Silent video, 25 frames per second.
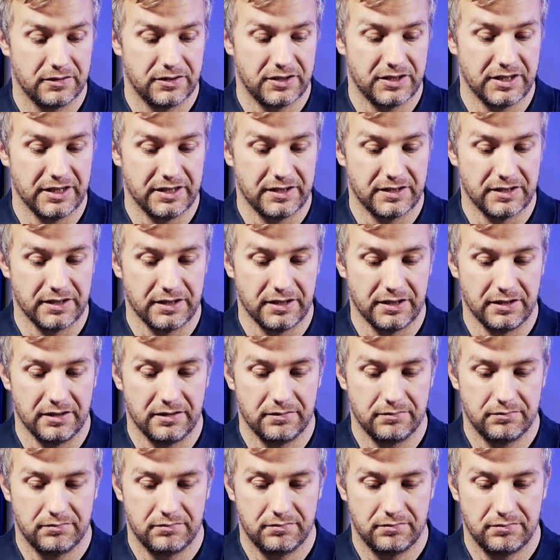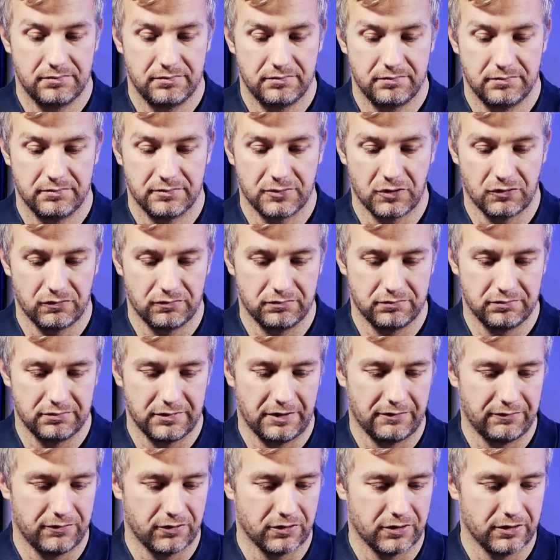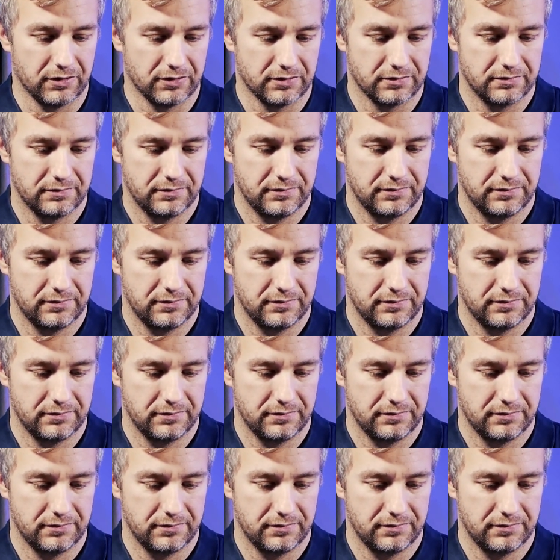C C, I forgot,